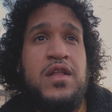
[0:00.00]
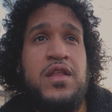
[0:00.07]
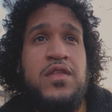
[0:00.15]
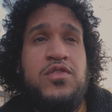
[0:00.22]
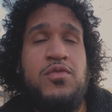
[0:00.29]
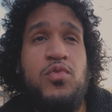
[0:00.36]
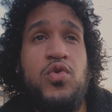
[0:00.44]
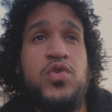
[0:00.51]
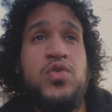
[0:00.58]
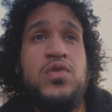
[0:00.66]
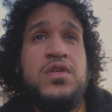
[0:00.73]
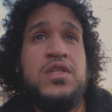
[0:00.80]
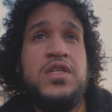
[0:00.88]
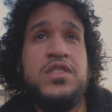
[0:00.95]
The more you
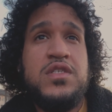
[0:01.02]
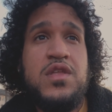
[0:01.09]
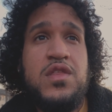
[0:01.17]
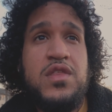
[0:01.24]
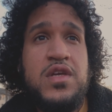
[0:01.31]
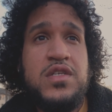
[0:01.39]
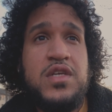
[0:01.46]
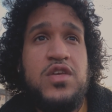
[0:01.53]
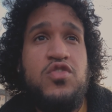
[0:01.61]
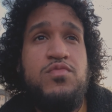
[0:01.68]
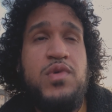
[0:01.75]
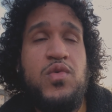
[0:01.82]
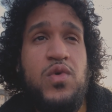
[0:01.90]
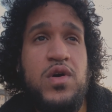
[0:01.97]
lean into the things that you've
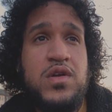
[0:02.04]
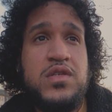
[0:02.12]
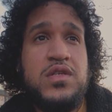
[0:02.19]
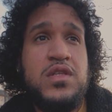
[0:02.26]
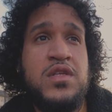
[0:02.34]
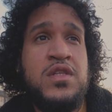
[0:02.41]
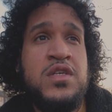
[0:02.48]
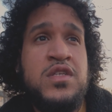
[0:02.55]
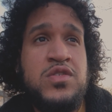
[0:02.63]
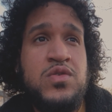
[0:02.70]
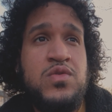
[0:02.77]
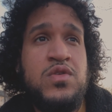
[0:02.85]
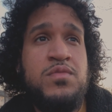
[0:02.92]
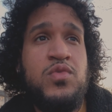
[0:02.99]
been wanting to lean into,
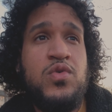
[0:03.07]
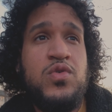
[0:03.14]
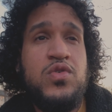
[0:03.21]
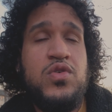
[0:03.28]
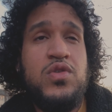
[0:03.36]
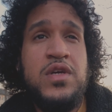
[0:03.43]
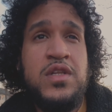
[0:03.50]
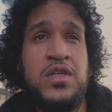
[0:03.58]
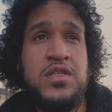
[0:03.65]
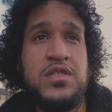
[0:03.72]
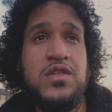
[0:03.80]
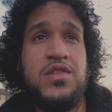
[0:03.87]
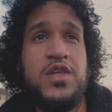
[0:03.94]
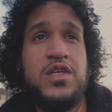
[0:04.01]
the more you lean into the
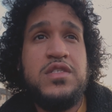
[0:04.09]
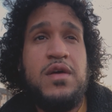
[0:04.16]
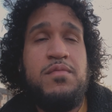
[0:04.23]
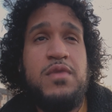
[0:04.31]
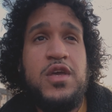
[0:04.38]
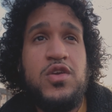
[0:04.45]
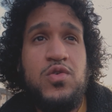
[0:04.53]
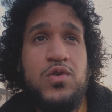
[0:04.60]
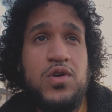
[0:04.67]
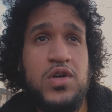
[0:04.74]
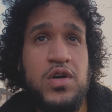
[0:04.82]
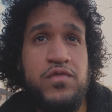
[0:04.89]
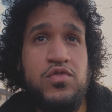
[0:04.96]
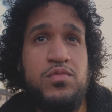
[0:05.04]
things that make you
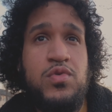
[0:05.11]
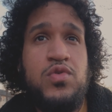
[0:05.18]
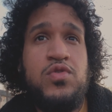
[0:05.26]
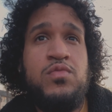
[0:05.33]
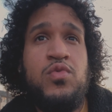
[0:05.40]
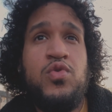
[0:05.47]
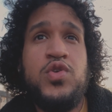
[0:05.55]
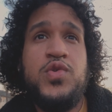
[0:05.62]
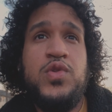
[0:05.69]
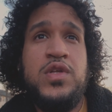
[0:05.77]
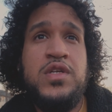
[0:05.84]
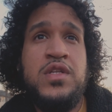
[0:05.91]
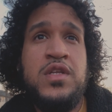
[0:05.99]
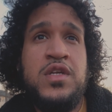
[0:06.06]
uncomfortable, the more you
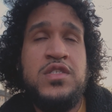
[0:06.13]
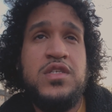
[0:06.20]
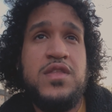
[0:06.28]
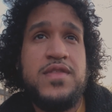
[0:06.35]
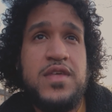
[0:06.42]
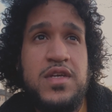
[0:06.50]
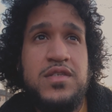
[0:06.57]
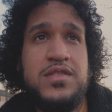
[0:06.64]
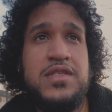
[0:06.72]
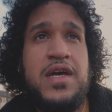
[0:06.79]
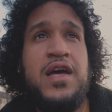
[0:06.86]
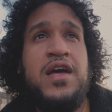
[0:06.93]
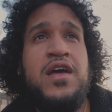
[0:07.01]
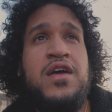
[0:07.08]
lean into things that